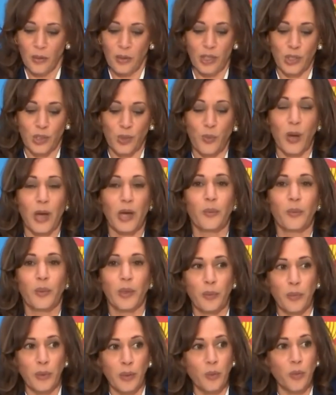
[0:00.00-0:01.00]
which is why
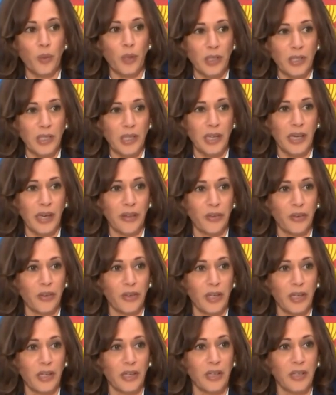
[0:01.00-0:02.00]
we will work
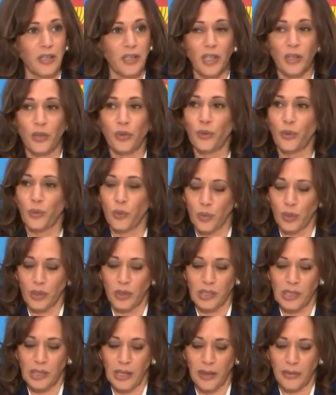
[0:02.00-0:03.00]
together and continue to
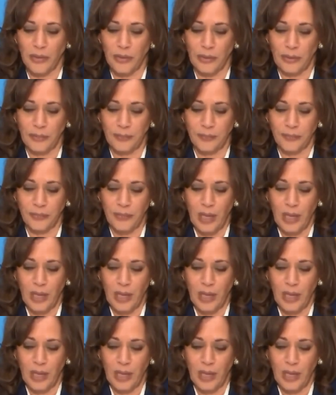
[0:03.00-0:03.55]
work together